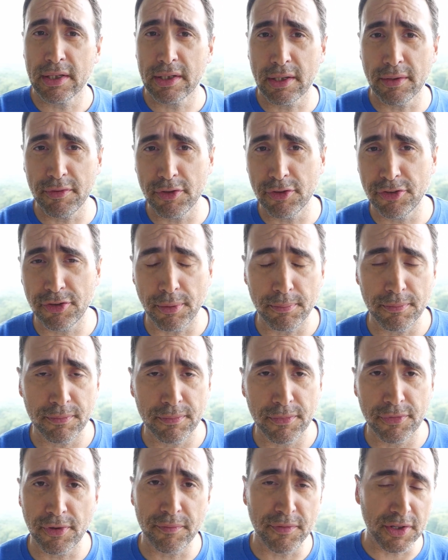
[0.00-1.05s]
Give you some
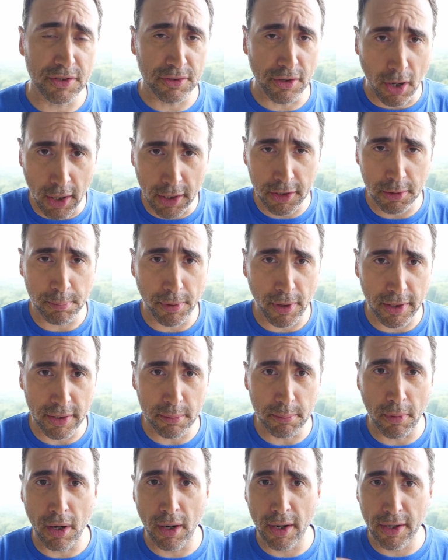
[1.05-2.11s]
something to occupy your
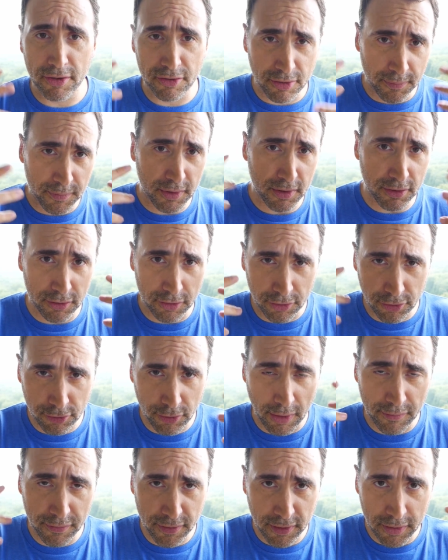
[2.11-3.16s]
mind, something to
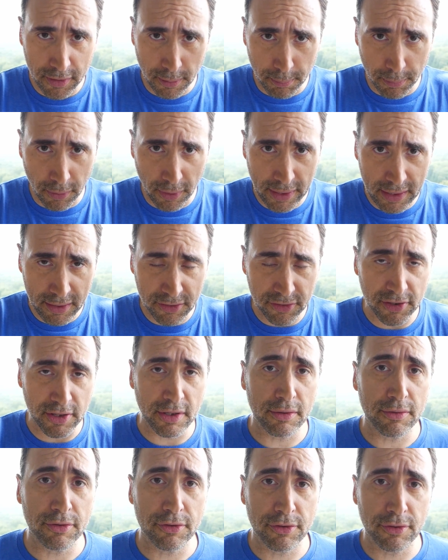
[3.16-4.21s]
strengthen the brain
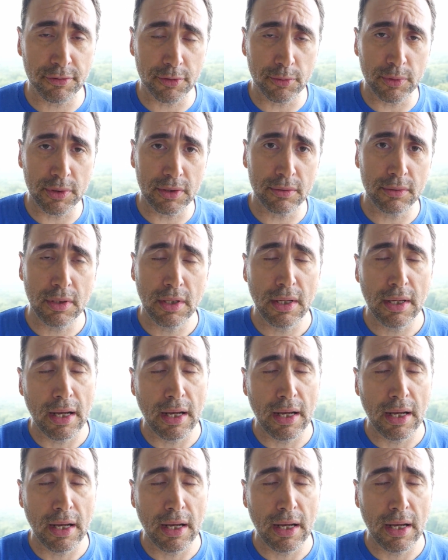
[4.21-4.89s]
cells, if you will.